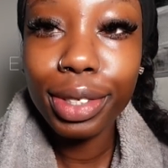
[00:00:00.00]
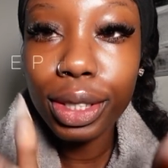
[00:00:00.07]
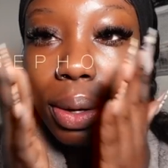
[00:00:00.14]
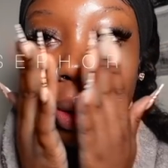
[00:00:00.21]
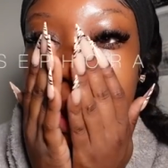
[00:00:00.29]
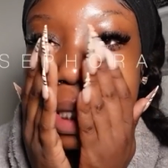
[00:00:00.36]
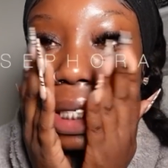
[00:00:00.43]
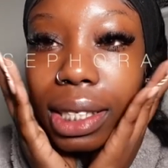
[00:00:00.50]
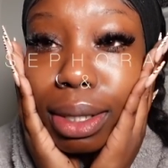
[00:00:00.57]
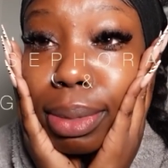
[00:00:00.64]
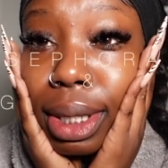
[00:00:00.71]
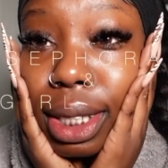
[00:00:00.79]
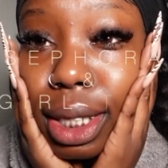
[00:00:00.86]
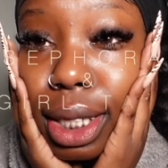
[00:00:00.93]
So I just did
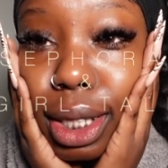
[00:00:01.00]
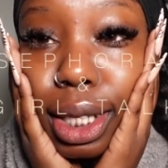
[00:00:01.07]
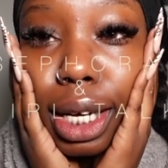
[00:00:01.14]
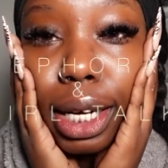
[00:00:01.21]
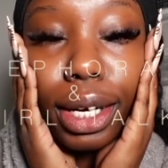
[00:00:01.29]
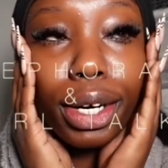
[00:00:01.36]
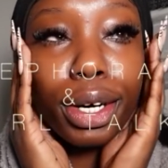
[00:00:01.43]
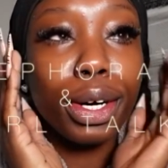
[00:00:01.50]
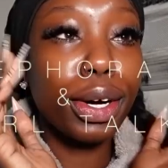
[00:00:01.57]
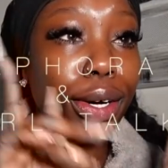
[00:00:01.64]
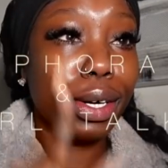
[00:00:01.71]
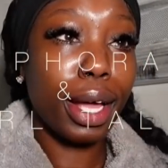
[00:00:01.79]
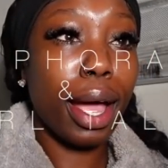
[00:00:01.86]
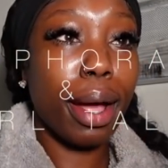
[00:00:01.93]
my skincare
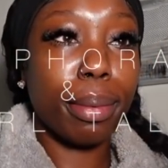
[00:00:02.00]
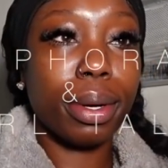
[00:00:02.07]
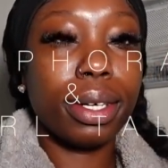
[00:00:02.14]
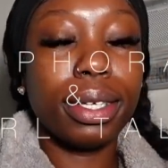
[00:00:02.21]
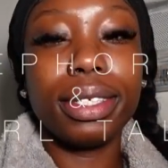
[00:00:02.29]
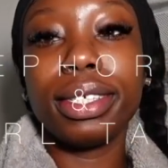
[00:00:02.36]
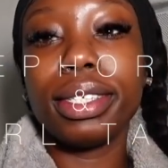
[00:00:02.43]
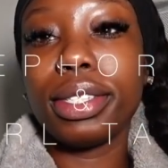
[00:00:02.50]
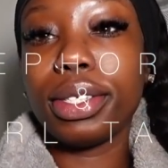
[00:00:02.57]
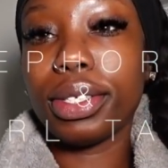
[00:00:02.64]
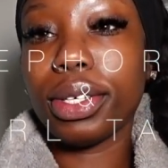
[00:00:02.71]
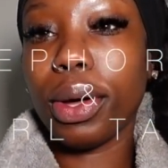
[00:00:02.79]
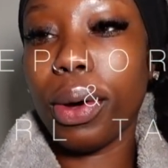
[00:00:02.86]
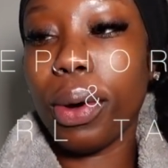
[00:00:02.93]
on camera.
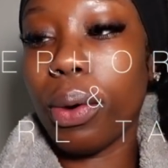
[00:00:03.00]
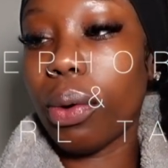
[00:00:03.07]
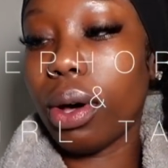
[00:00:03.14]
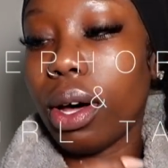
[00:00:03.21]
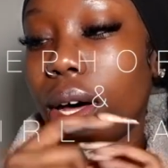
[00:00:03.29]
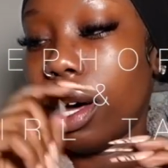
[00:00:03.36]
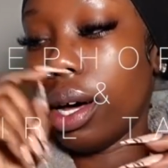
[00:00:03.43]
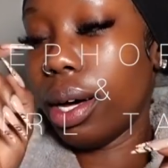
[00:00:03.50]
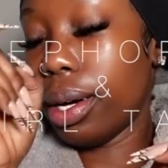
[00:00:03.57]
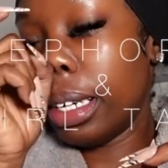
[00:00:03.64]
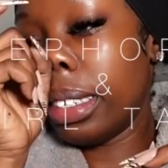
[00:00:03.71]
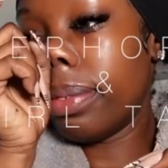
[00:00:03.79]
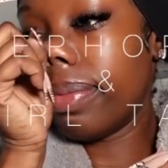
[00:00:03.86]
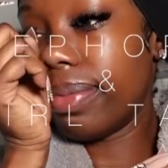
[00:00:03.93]
So
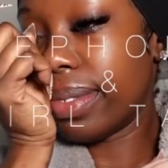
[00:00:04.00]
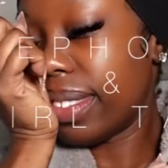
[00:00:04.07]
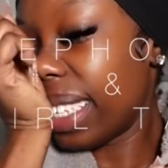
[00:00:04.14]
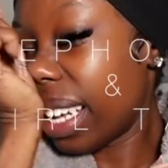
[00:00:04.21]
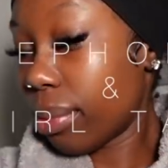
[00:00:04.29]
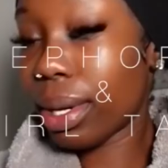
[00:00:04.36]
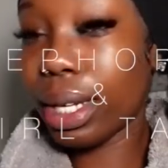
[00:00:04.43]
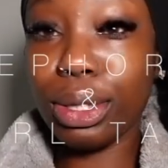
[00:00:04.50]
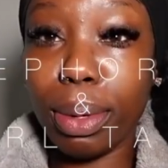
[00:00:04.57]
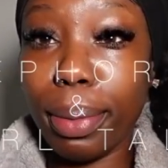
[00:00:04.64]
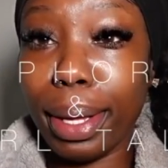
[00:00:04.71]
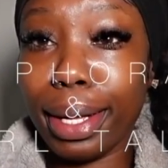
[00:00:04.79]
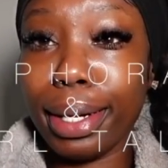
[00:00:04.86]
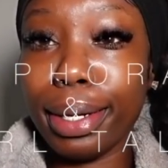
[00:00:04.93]
um, now I'm gonna do my
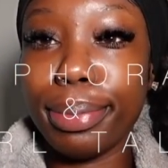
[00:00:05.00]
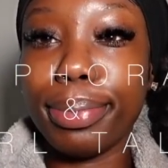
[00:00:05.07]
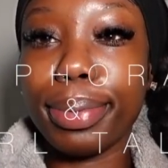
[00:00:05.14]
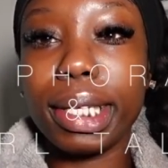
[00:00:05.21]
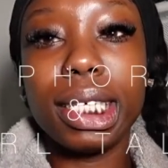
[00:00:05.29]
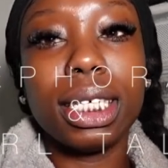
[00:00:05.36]
makeup.